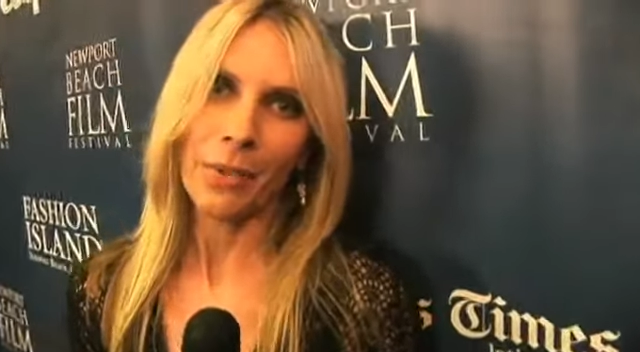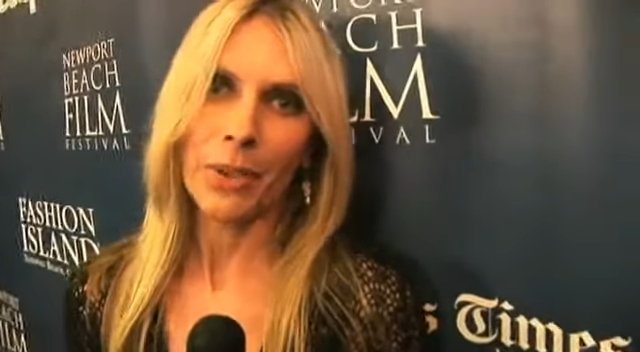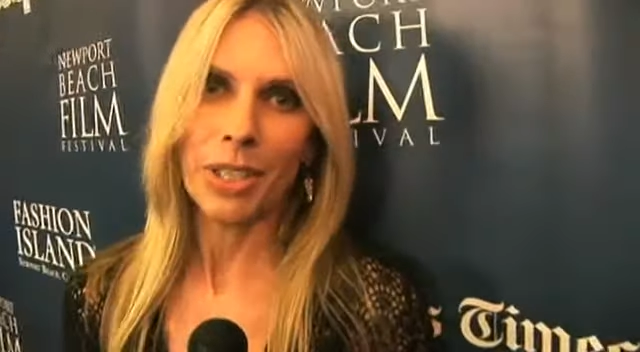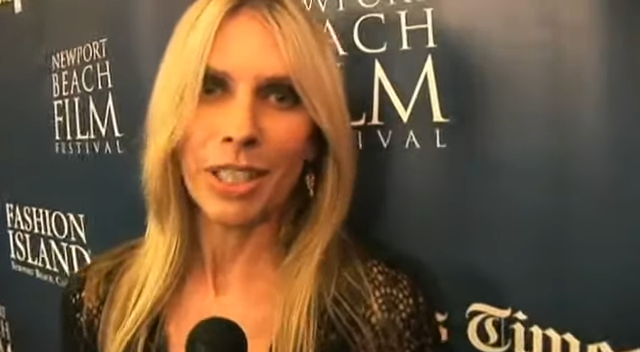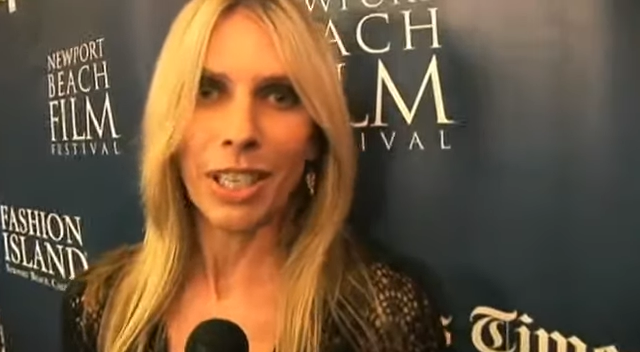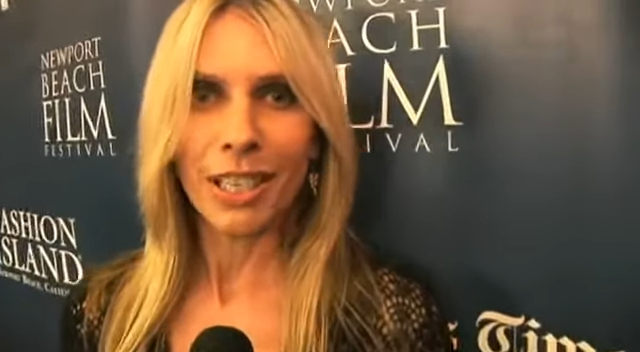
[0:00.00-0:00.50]

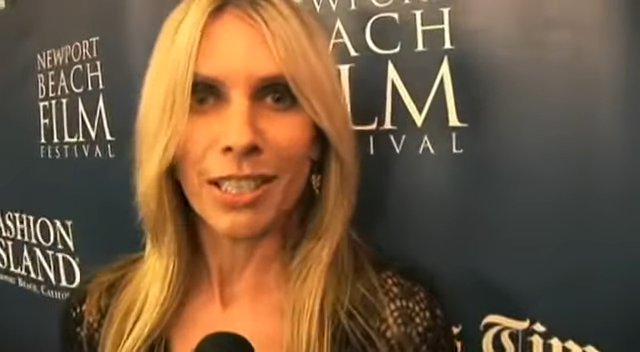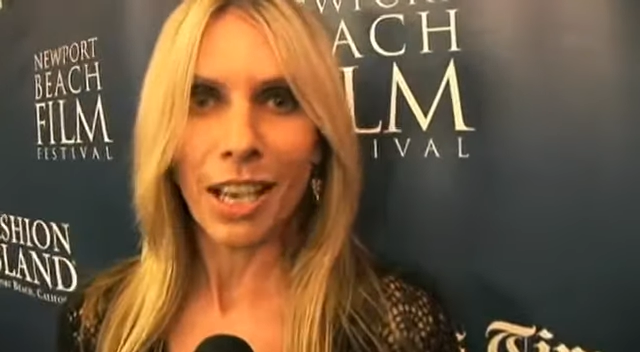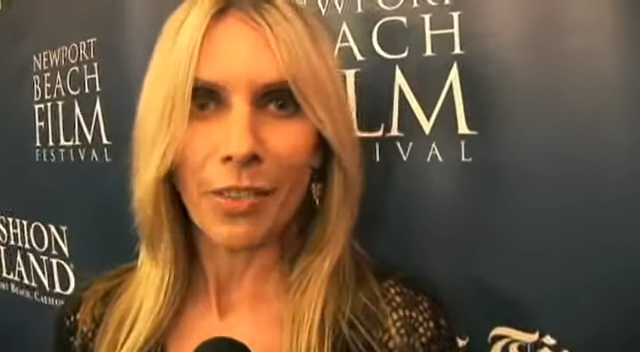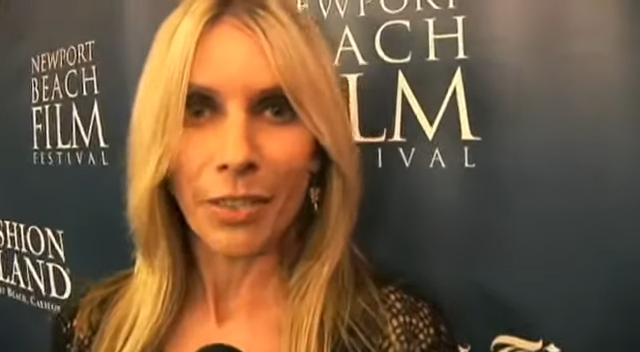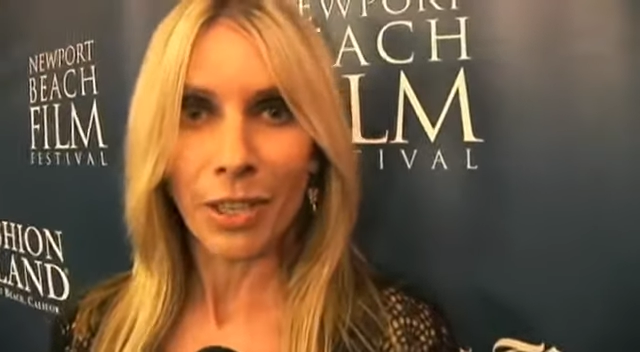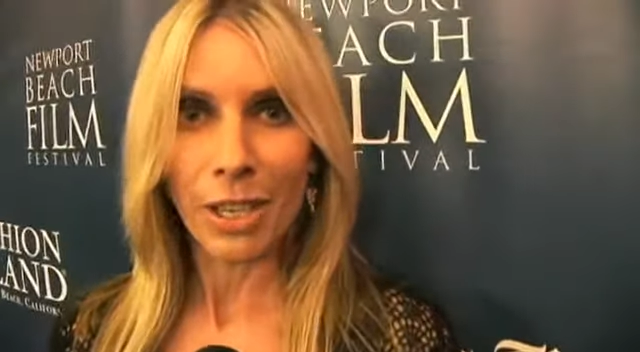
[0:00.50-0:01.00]
which kicks
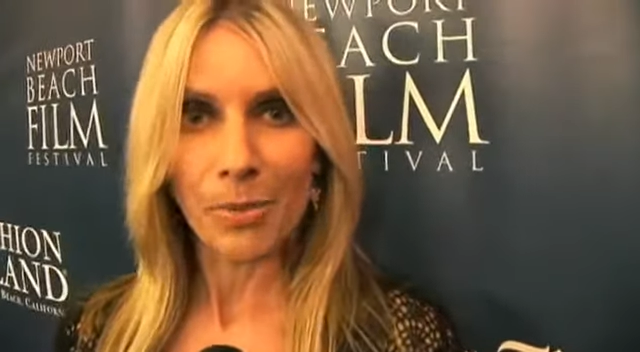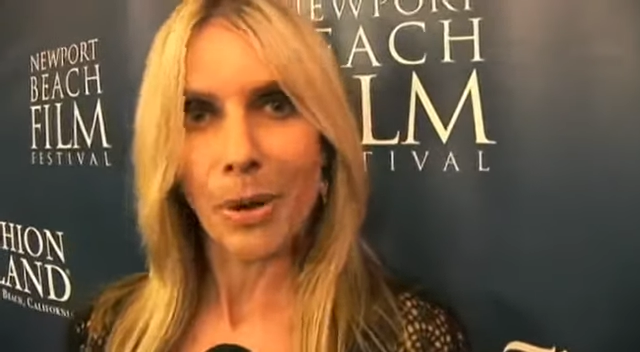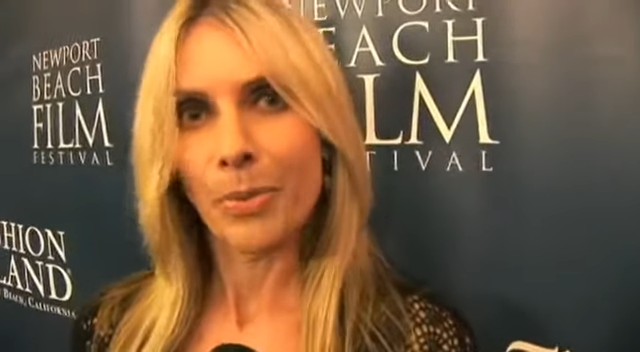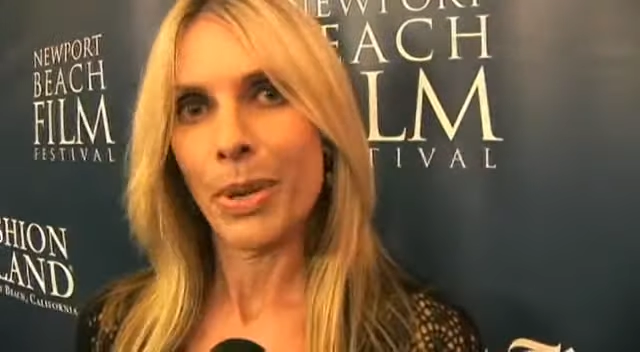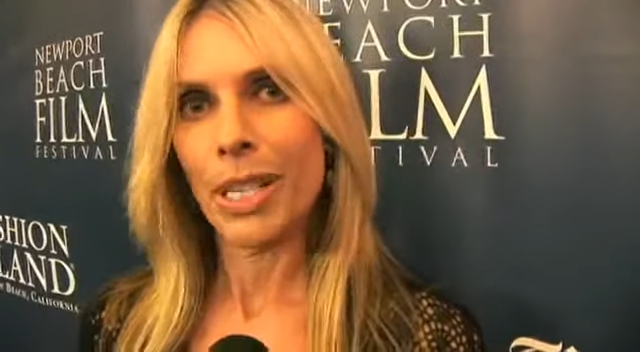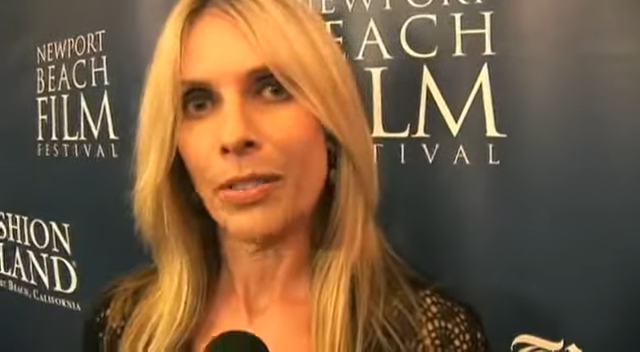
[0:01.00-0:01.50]
off the
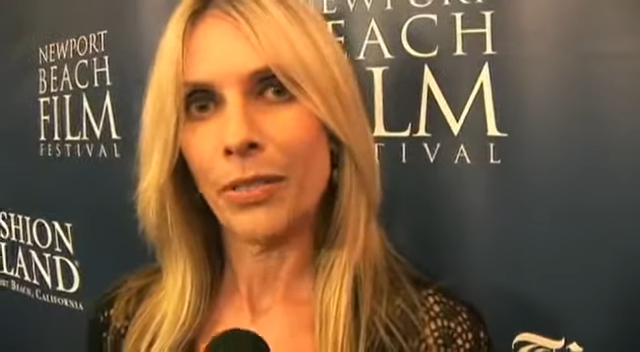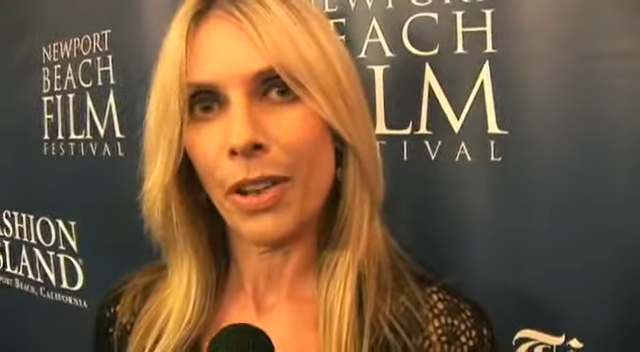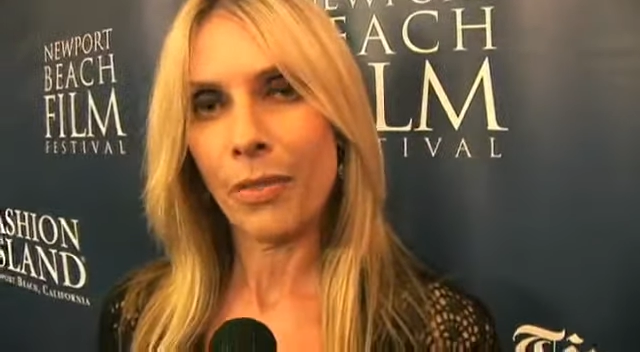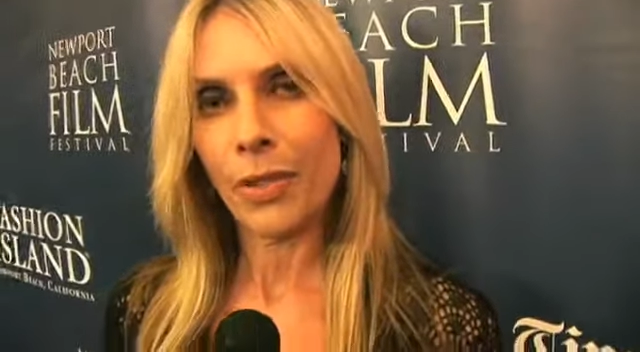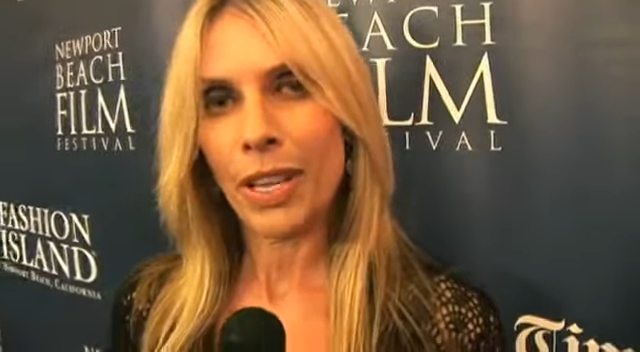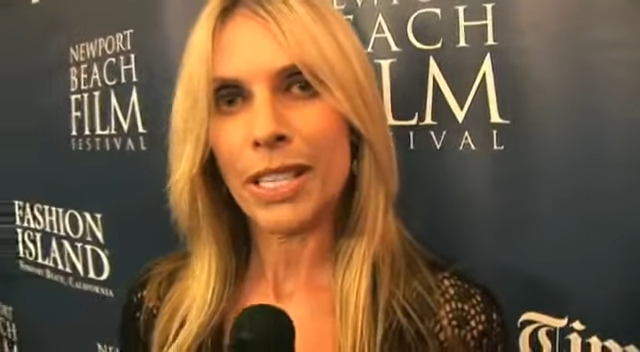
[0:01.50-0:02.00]
Newport Beach
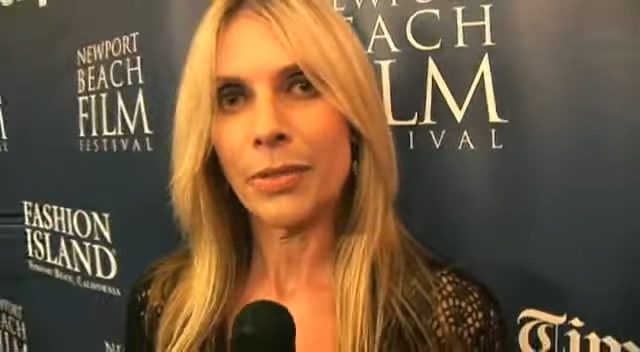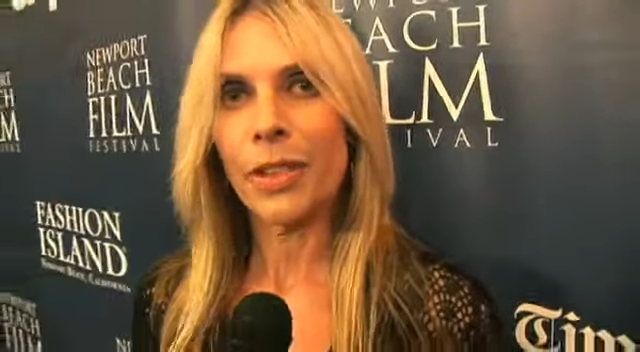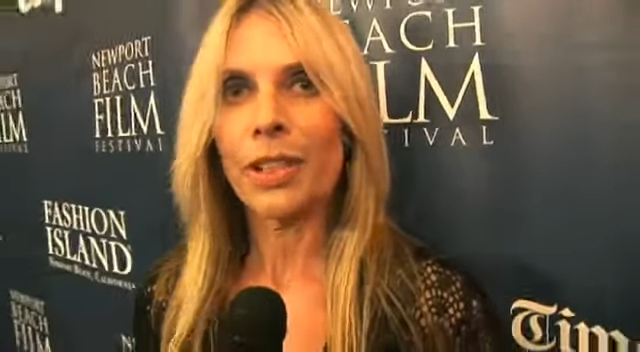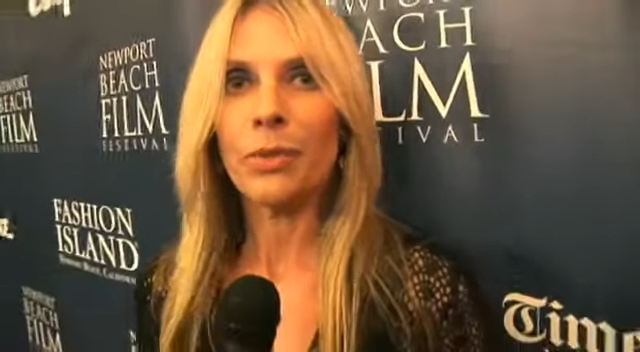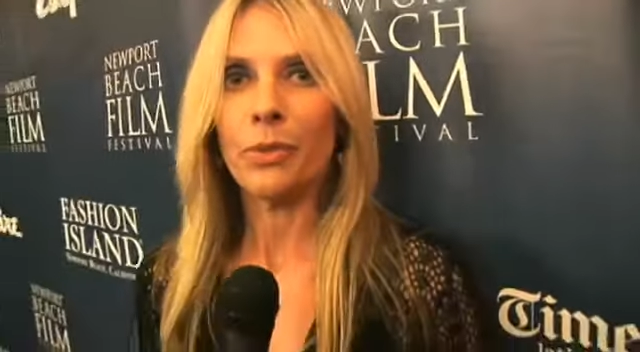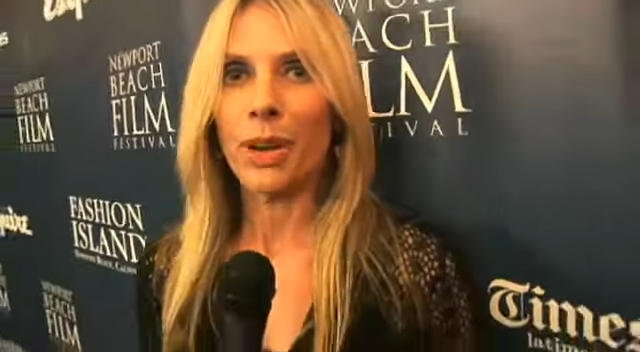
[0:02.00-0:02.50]
Film Festival